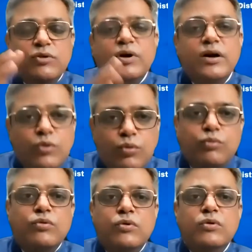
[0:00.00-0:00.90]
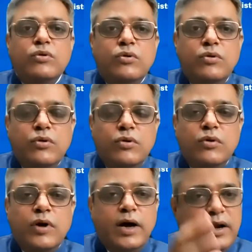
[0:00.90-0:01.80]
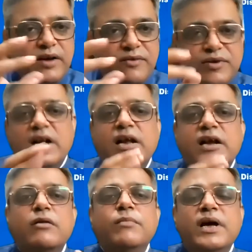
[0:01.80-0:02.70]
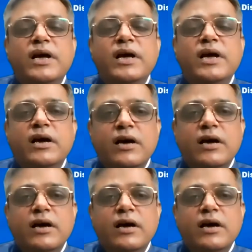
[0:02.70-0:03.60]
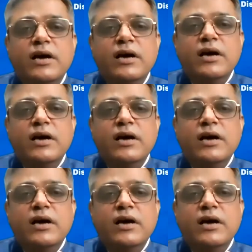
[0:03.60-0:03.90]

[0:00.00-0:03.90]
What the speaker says: can do, and definitely it will be given to you.